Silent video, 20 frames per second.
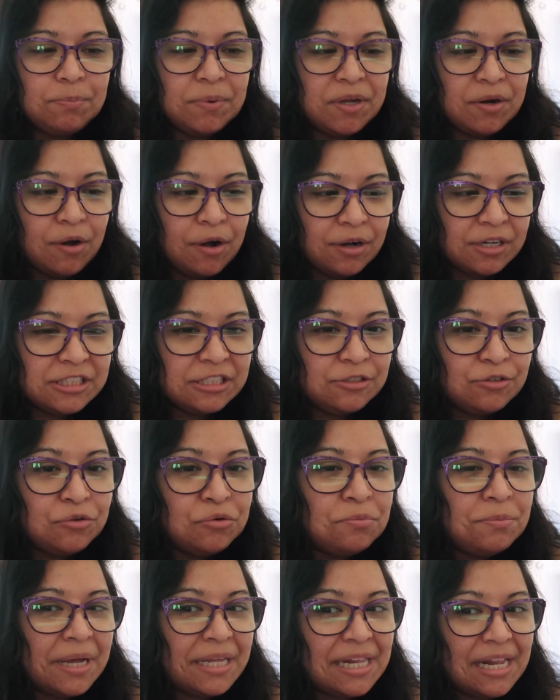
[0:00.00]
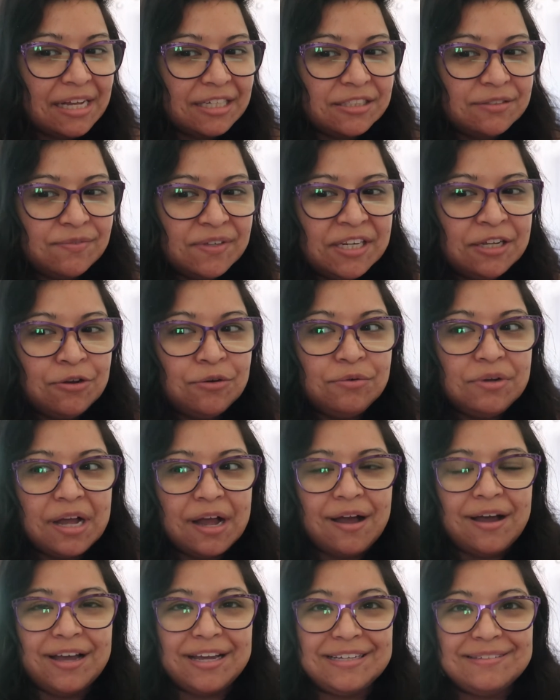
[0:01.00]
but also my last video
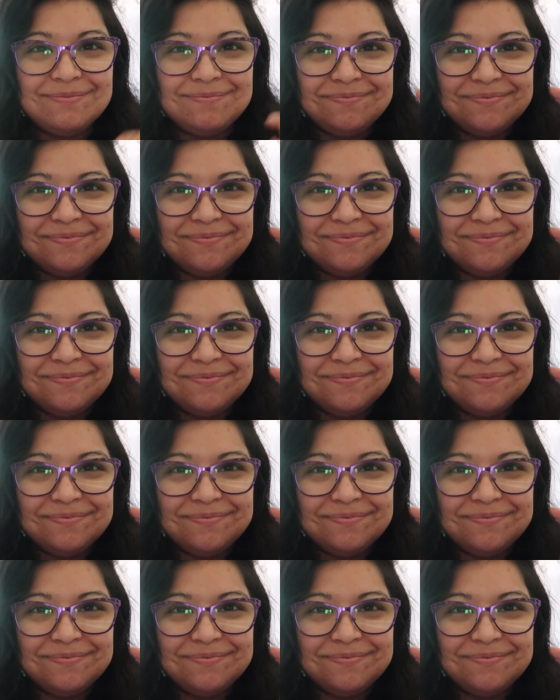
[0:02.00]
got